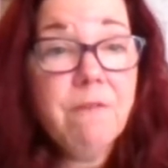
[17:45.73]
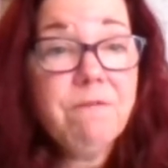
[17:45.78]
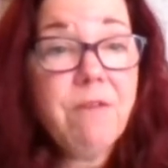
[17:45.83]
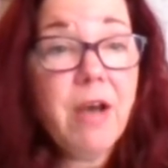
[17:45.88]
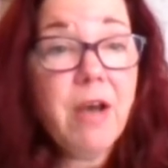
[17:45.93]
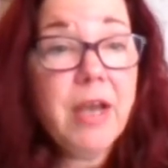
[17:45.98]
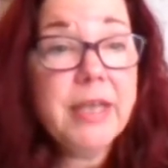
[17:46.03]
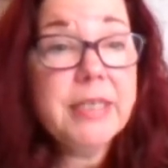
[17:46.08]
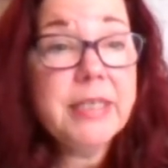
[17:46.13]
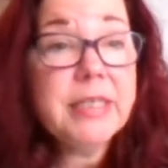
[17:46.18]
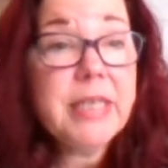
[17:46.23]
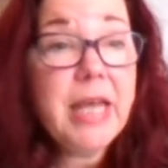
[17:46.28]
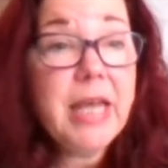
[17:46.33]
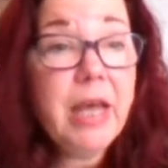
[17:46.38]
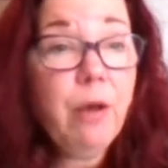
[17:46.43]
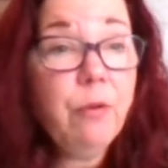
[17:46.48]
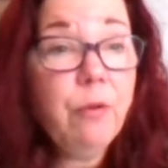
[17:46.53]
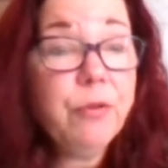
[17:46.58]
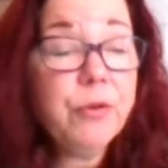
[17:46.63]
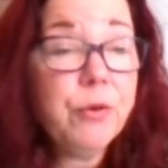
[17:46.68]
find
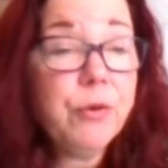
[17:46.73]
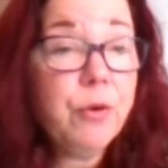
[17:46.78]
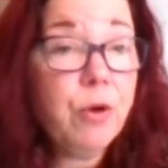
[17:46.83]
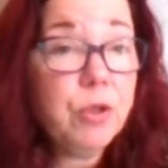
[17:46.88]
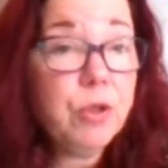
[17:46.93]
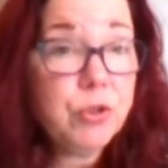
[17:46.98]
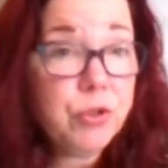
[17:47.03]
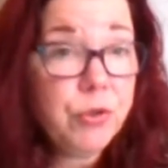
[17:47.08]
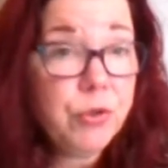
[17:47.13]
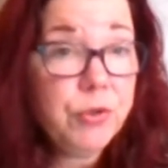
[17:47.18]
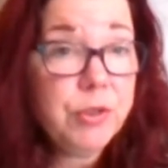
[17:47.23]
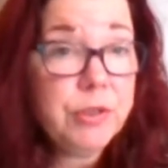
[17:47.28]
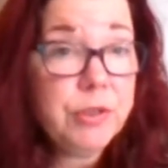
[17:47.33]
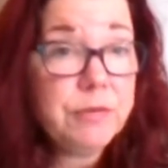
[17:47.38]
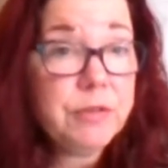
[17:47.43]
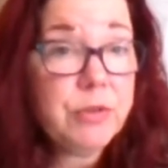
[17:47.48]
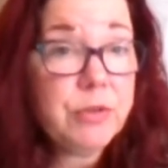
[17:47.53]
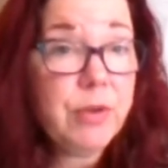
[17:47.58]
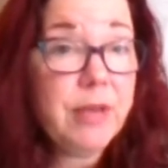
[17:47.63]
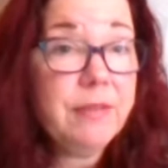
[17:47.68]
healthier
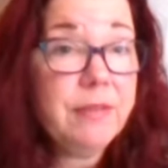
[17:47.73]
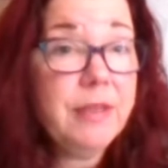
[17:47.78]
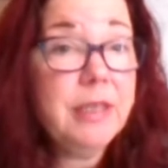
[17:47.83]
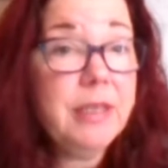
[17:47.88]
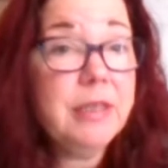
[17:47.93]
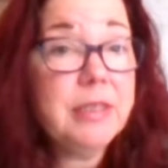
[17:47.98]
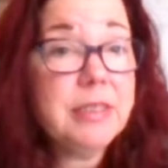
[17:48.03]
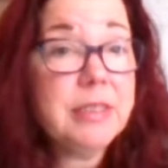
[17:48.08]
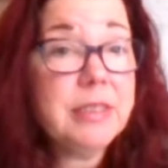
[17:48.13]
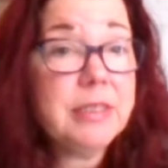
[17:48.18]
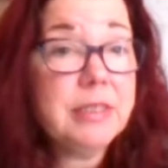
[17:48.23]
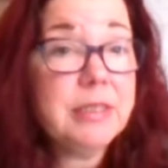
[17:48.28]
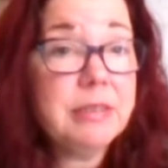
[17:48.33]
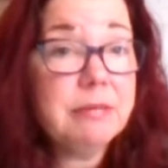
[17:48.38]
alternatives. So I think this